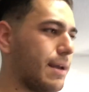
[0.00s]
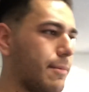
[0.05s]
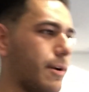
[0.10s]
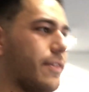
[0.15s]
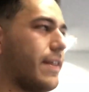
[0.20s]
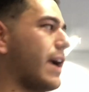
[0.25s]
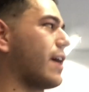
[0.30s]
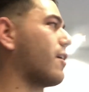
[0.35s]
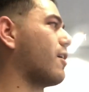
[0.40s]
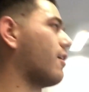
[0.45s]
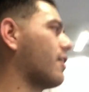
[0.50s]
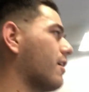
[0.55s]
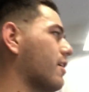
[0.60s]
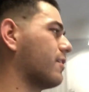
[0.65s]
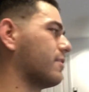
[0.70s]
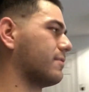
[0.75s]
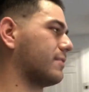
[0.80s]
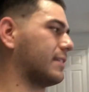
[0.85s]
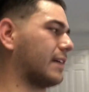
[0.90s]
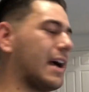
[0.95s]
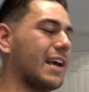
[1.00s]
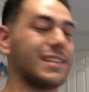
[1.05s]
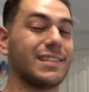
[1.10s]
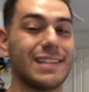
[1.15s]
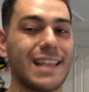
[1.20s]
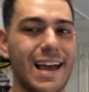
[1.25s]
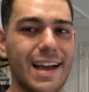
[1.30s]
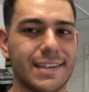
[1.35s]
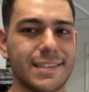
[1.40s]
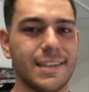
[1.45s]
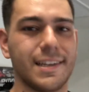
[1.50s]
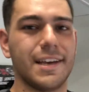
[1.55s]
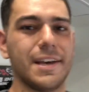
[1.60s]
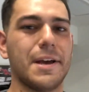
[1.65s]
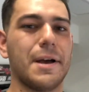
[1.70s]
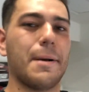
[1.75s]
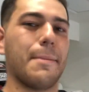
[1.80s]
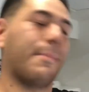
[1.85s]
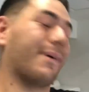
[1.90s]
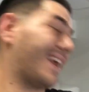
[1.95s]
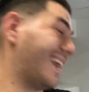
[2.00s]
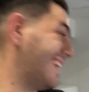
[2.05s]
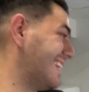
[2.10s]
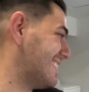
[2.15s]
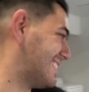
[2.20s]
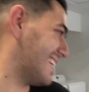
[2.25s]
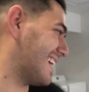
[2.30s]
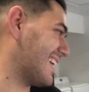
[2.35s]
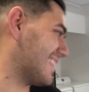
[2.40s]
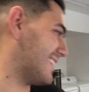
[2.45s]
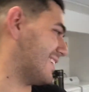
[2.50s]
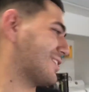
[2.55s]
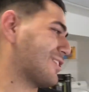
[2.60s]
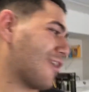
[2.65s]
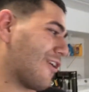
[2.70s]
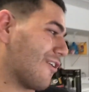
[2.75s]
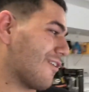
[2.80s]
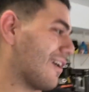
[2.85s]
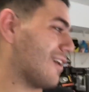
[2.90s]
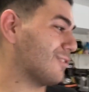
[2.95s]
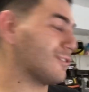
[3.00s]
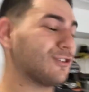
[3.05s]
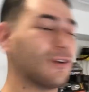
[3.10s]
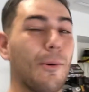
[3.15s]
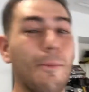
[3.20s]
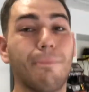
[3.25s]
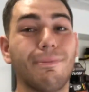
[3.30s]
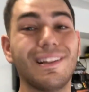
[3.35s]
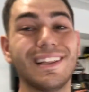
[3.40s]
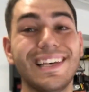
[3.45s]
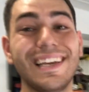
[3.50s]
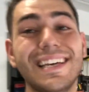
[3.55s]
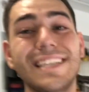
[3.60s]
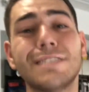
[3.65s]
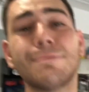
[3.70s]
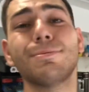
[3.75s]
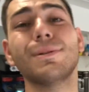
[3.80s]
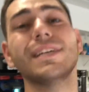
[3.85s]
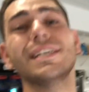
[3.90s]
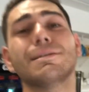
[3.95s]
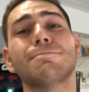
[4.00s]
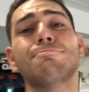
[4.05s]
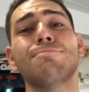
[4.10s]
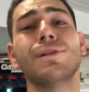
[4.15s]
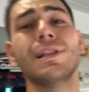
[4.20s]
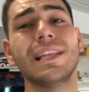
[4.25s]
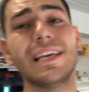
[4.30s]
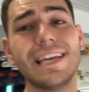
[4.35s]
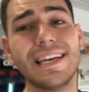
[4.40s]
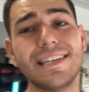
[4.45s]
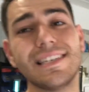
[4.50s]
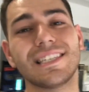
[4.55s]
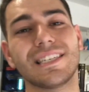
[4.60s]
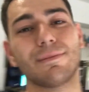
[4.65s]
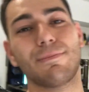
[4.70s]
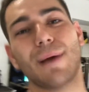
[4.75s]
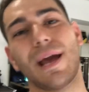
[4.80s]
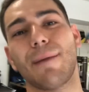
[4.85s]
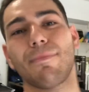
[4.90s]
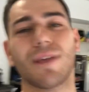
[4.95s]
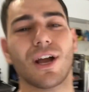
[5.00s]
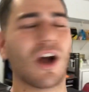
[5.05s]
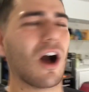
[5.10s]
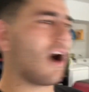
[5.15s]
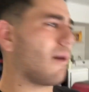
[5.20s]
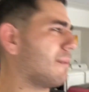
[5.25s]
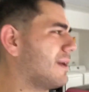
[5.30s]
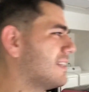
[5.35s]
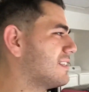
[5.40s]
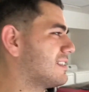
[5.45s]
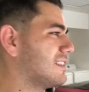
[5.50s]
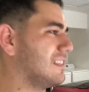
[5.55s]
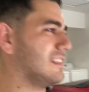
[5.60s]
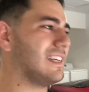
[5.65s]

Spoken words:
on that car, I slacked, but I need to get this car out. So please, please, please spam the comments.